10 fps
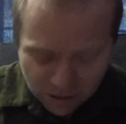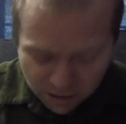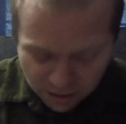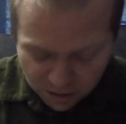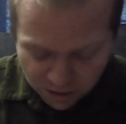
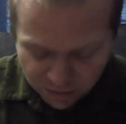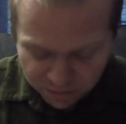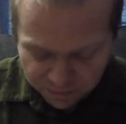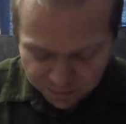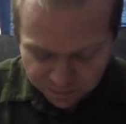
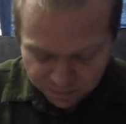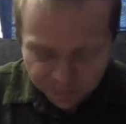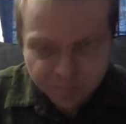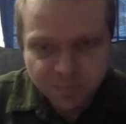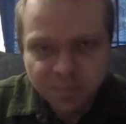Um,
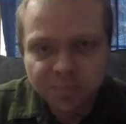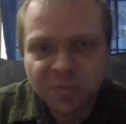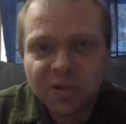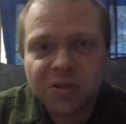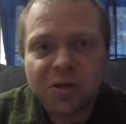
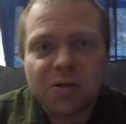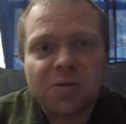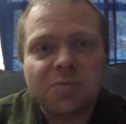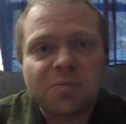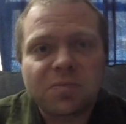
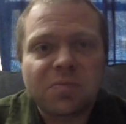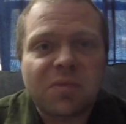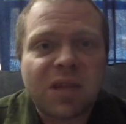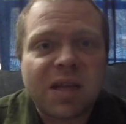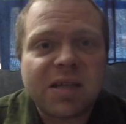so
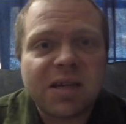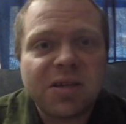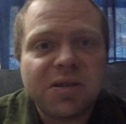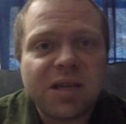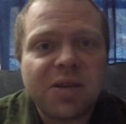that's how
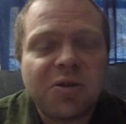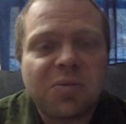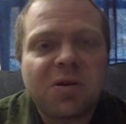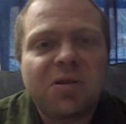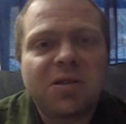you take your
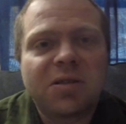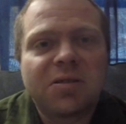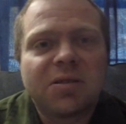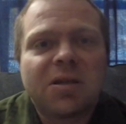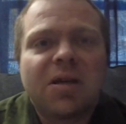mauling
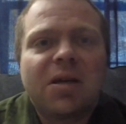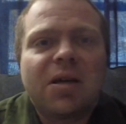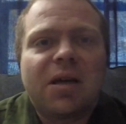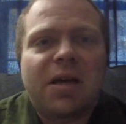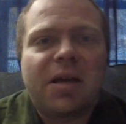
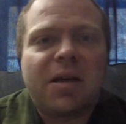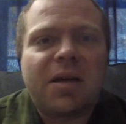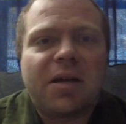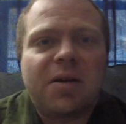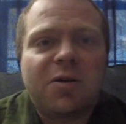
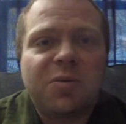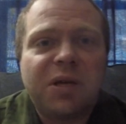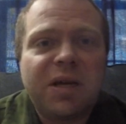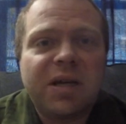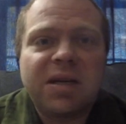and hope
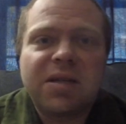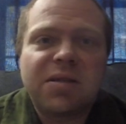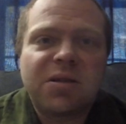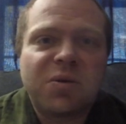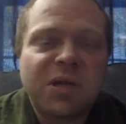you
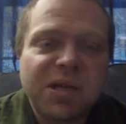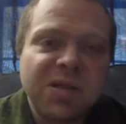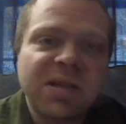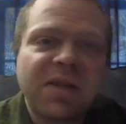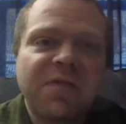guys don't get
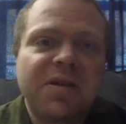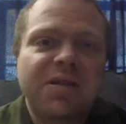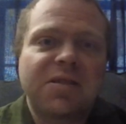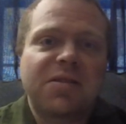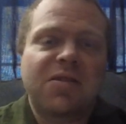into that
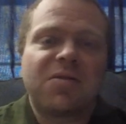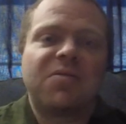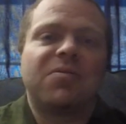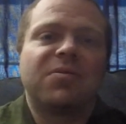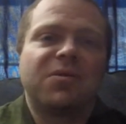fix
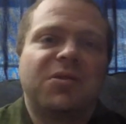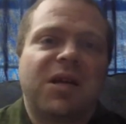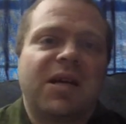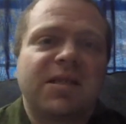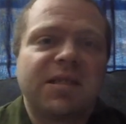so you
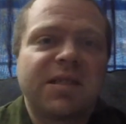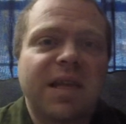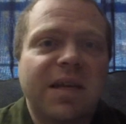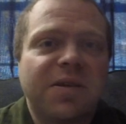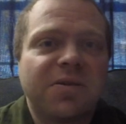guys can
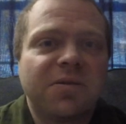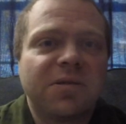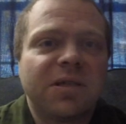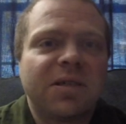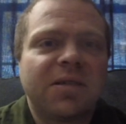stay
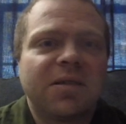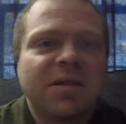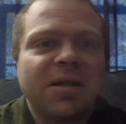tuned and